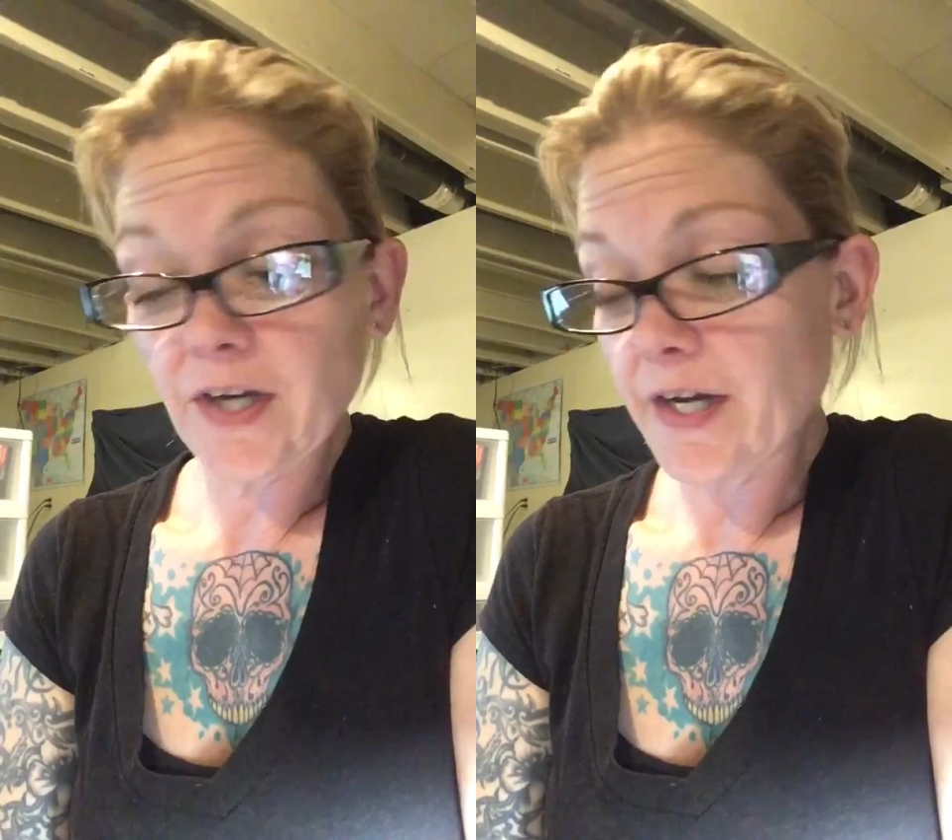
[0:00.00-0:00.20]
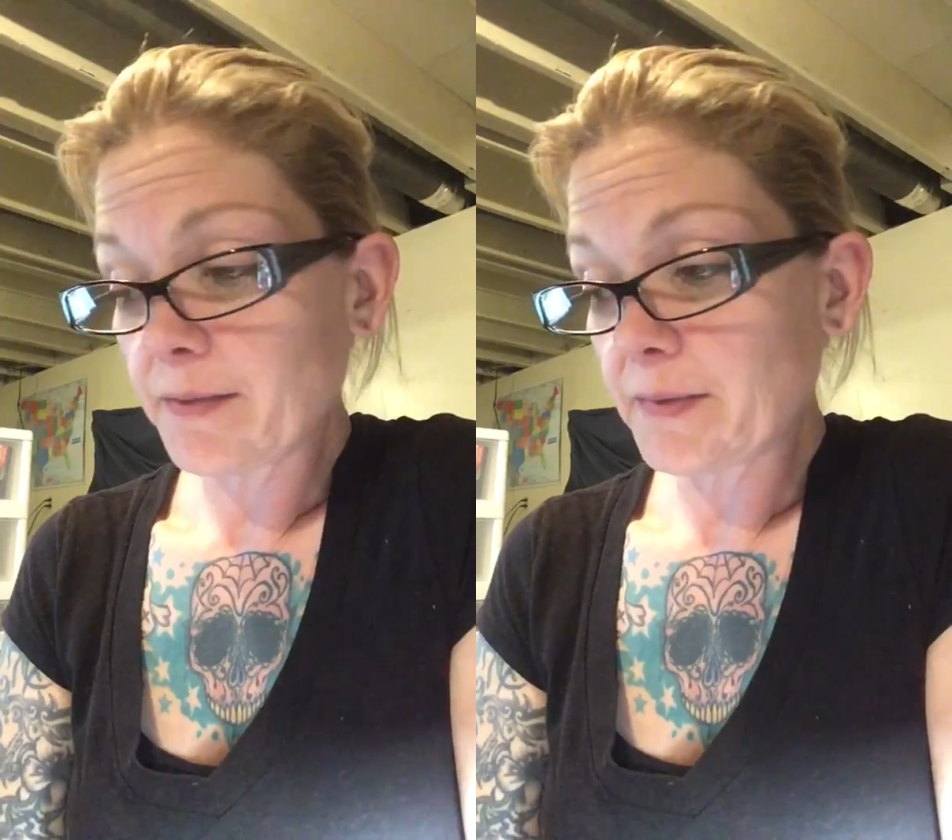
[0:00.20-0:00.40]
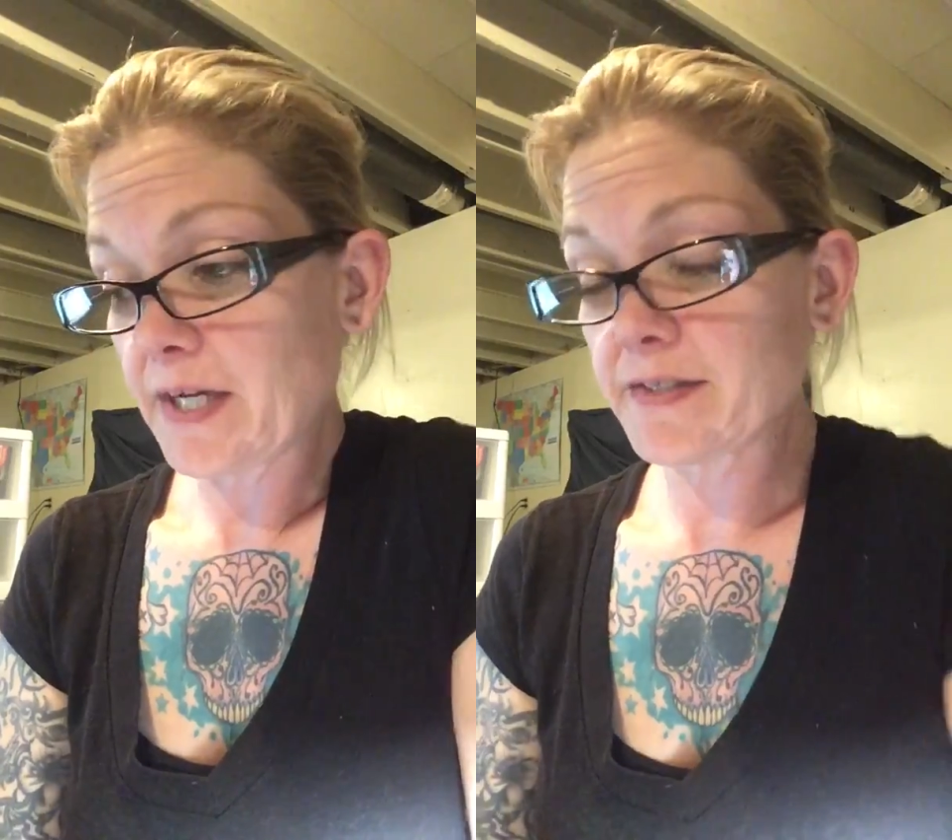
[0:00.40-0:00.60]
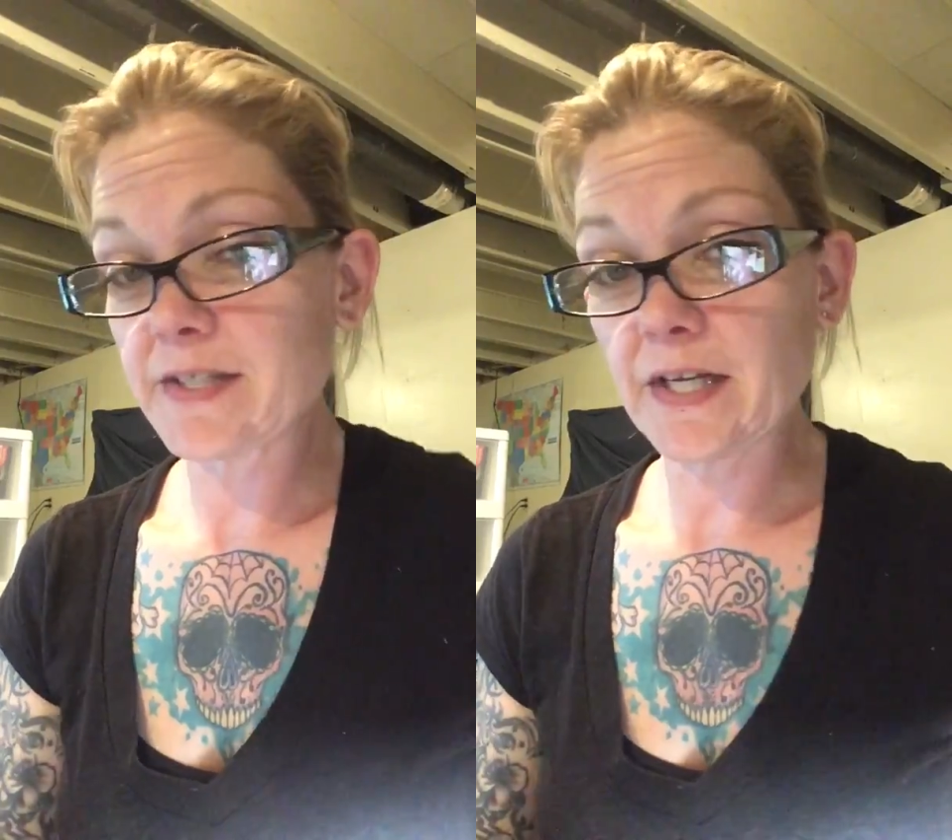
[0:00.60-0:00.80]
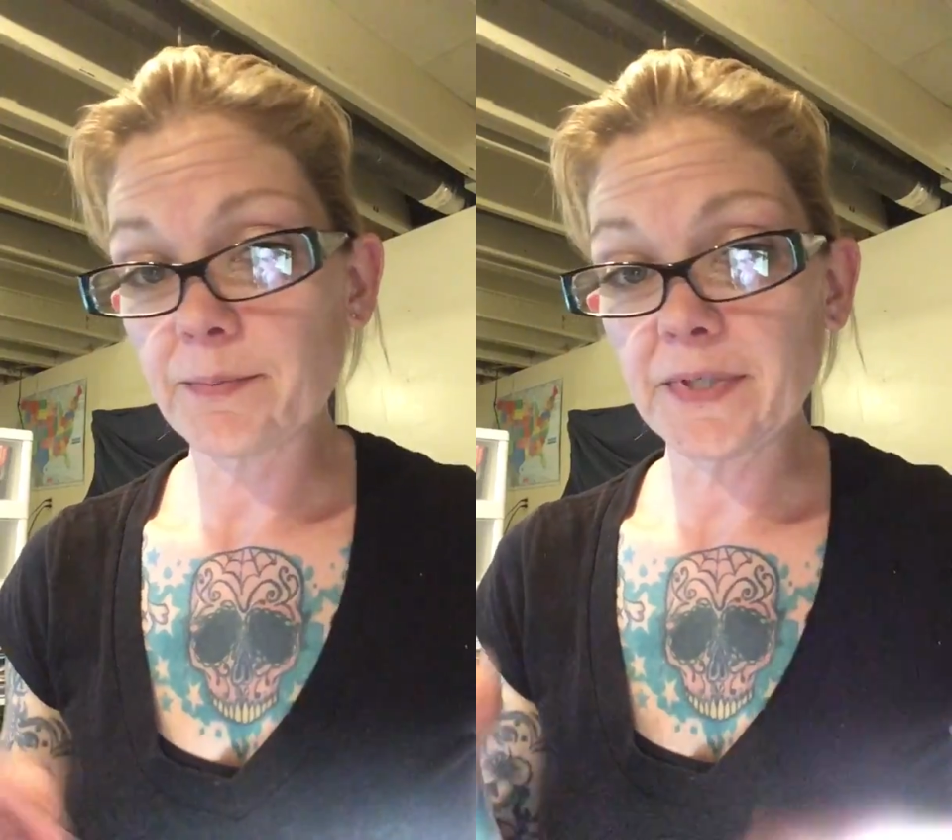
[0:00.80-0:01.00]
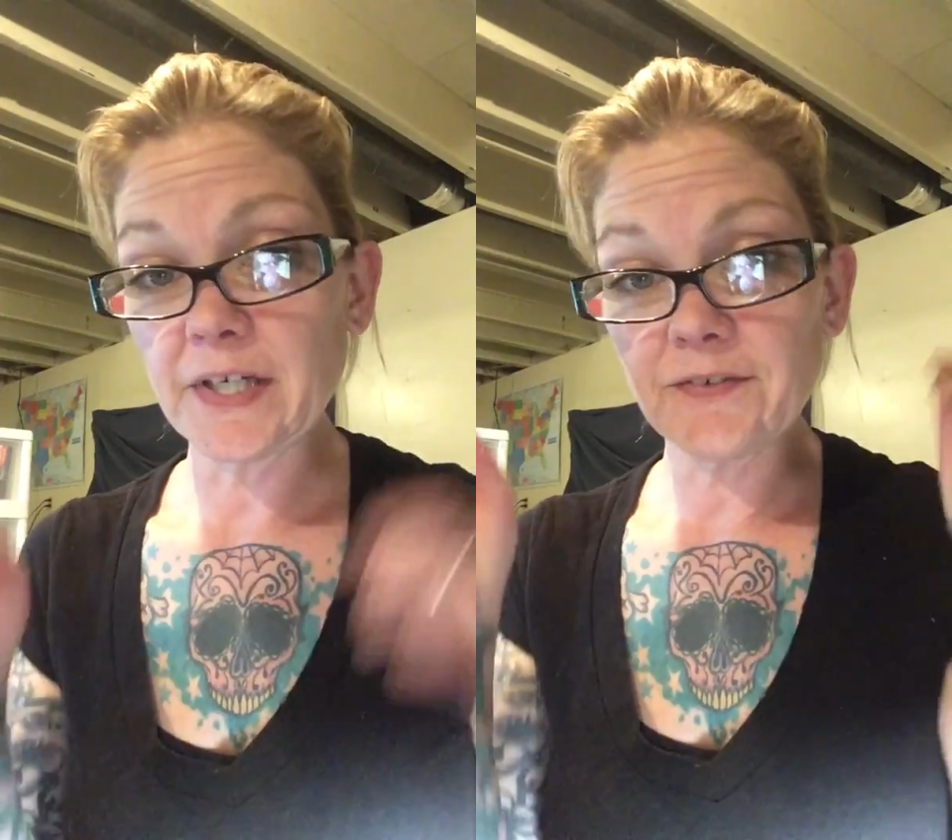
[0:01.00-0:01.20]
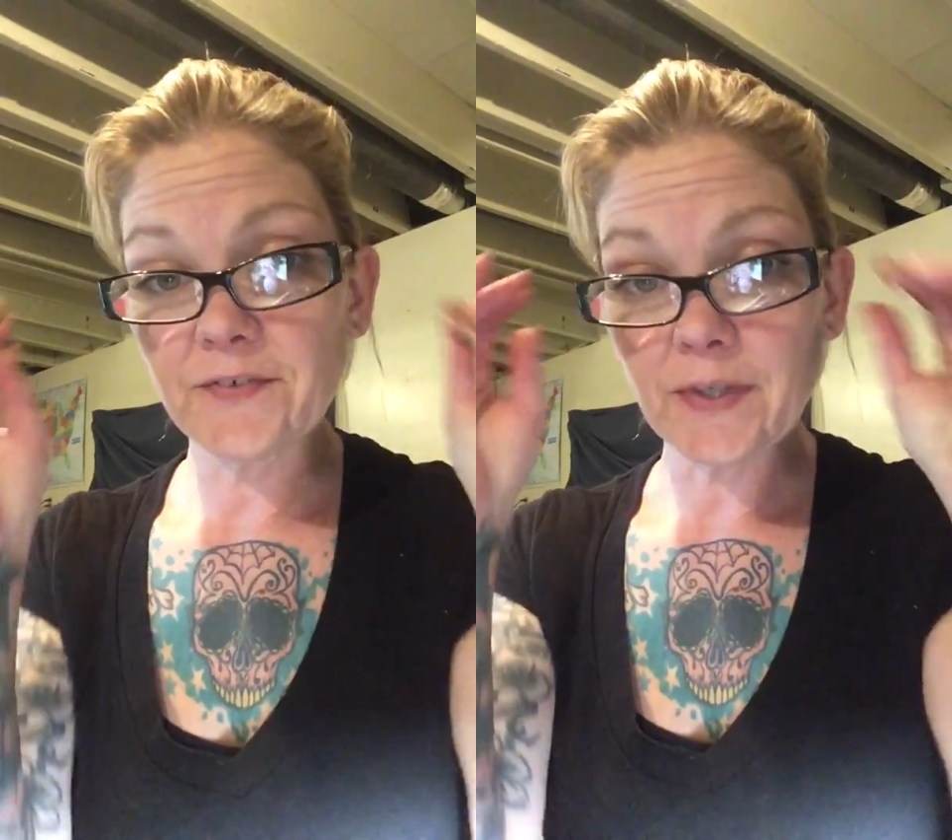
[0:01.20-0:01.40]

I am not set up enough.